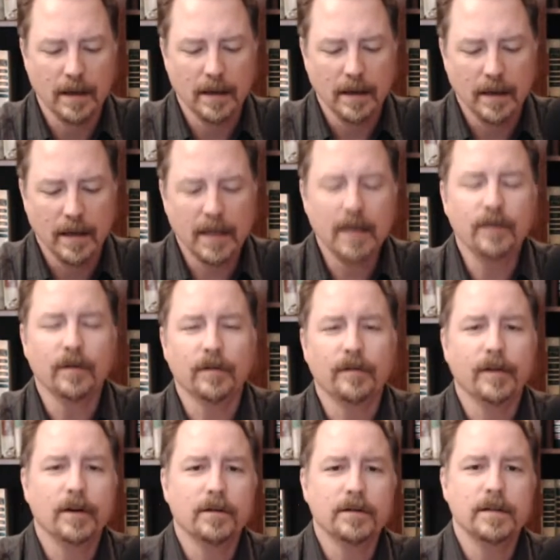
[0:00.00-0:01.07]
He even
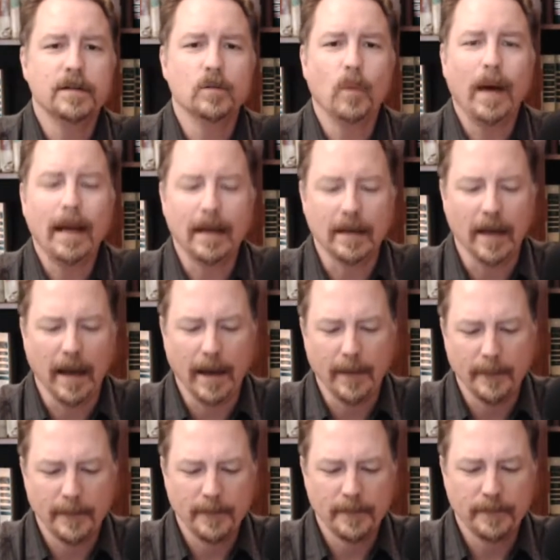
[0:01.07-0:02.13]
fears his wedding day.
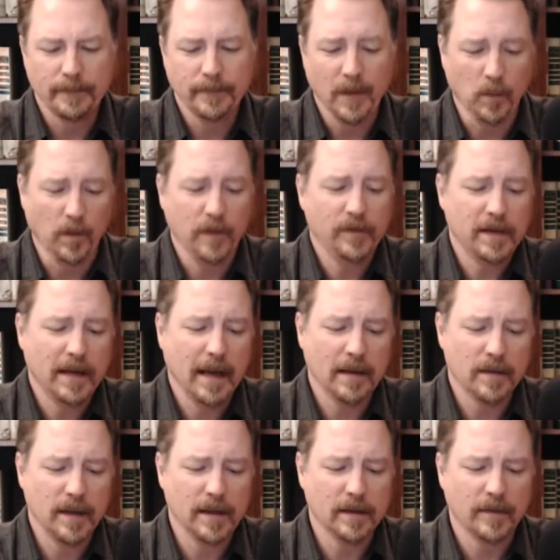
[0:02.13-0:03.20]
What if he can't
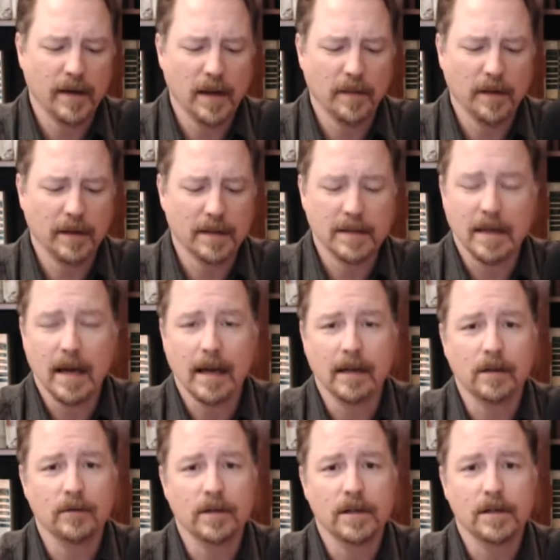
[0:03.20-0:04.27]
think of anything to say
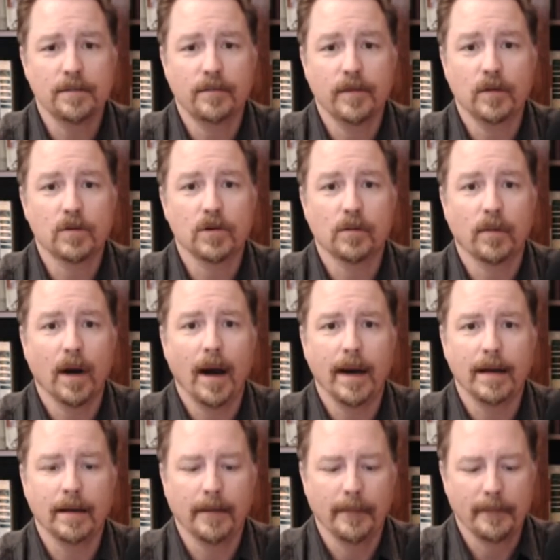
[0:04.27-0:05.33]
to his future
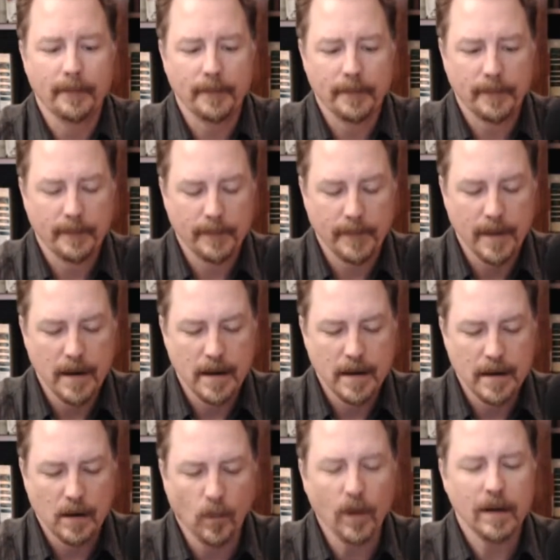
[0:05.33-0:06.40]
bride?
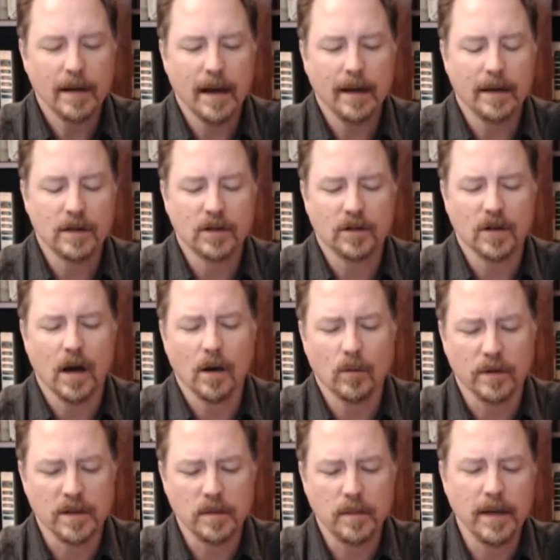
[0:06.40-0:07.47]
One day, a
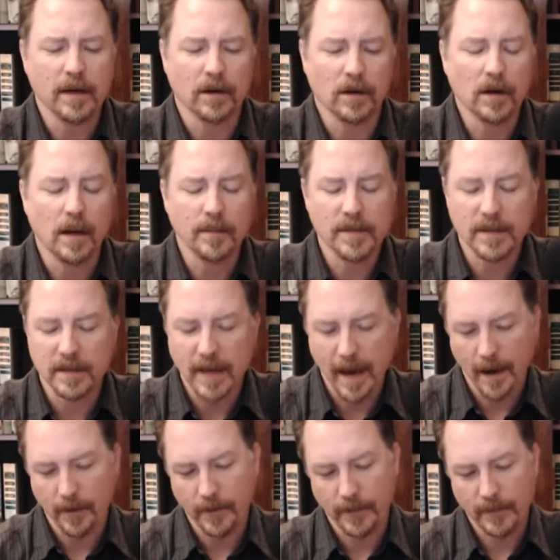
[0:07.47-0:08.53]
Chautauqua speaker comes to
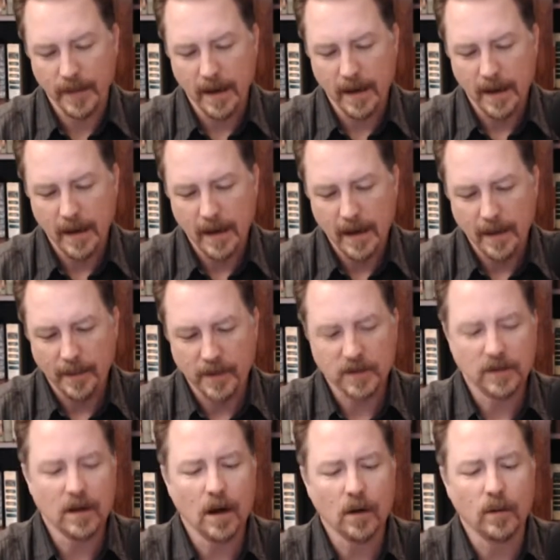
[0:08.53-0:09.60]
town. The
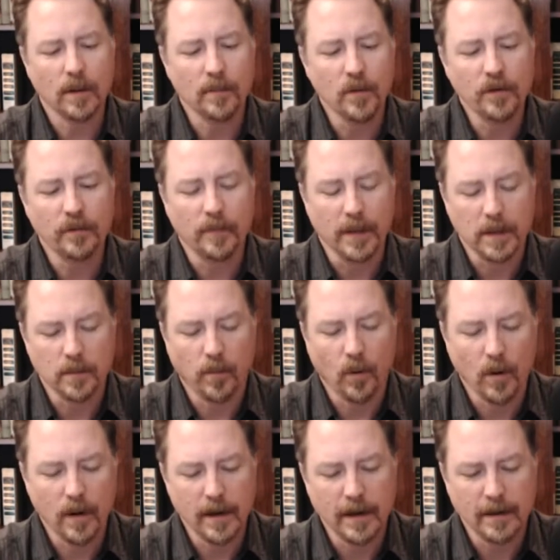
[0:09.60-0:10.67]
Chautauqua movement,
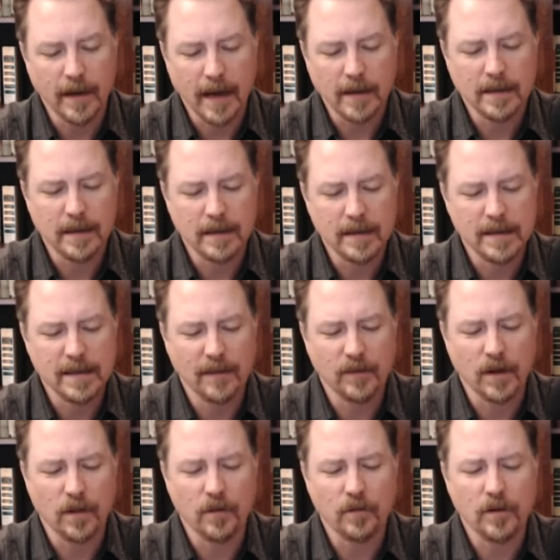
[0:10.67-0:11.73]
born in
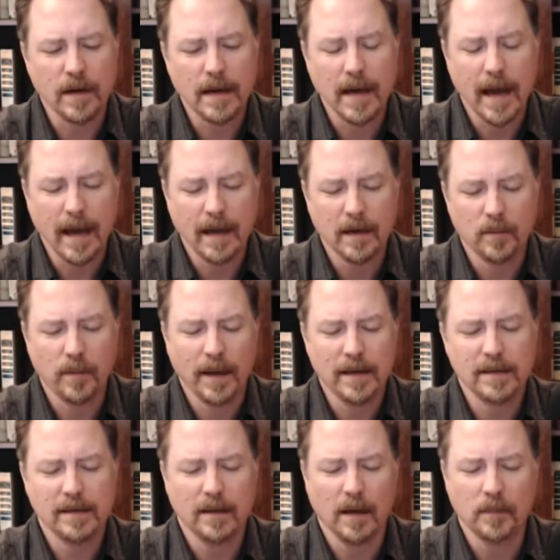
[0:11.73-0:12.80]
1873 and
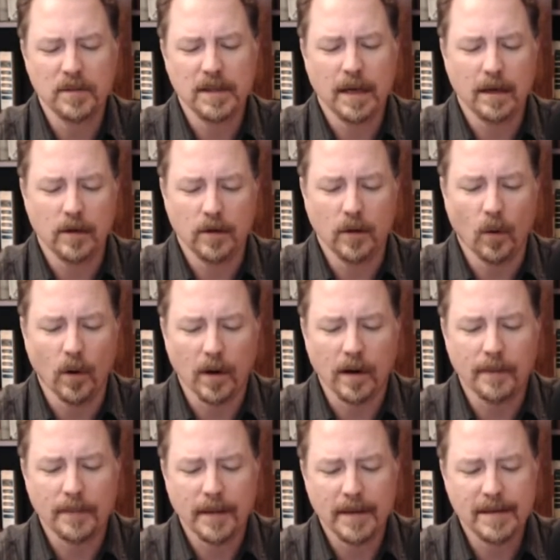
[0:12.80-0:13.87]
based in upstate New York,
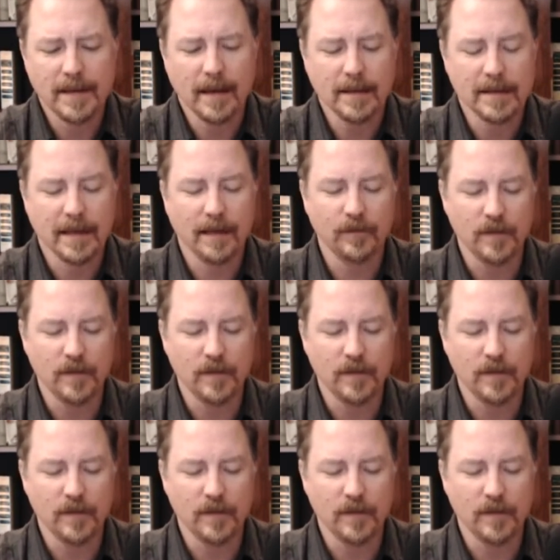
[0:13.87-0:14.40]
sends gifted